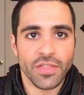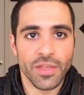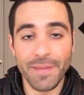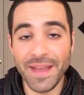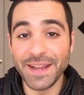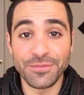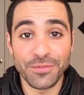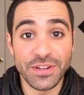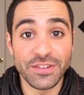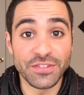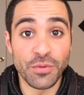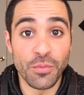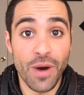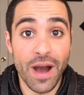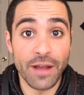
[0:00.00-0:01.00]
The main
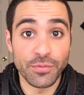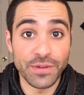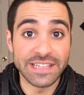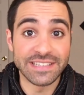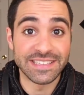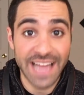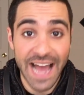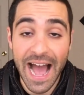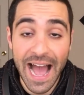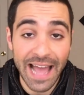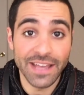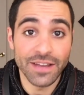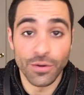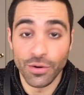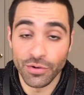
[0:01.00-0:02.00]
reason why reeds
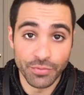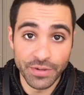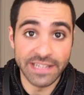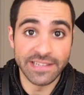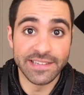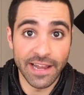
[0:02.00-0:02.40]
die or reed